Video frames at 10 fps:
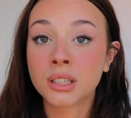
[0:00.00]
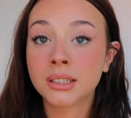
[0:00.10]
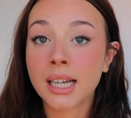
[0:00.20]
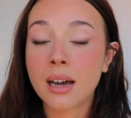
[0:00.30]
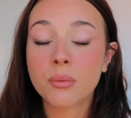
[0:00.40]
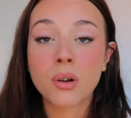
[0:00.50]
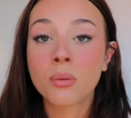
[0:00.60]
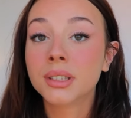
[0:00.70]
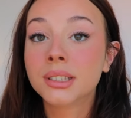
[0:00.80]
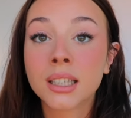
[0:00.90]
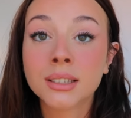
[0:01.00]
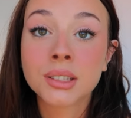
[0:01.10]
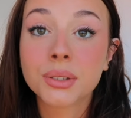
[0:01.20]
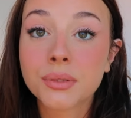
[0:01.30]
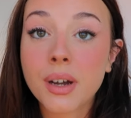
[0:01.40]
is out. We're almost done,
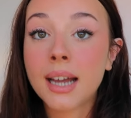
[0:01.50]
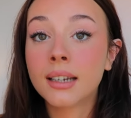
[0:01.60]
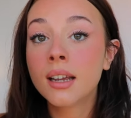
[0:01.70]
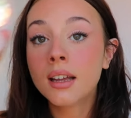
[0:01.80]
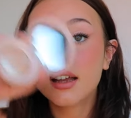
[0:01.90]
so it's fine.